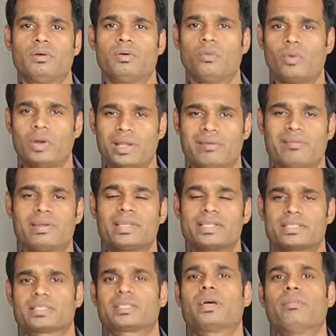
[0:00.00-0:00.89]
whatever
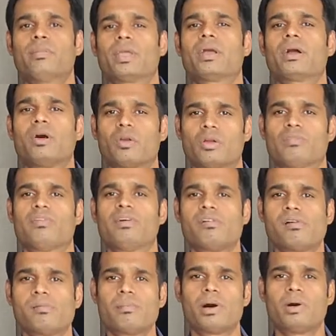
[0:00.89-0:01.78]
is coming out of
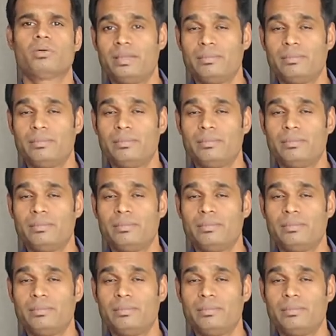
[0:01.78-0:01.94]
our mouth.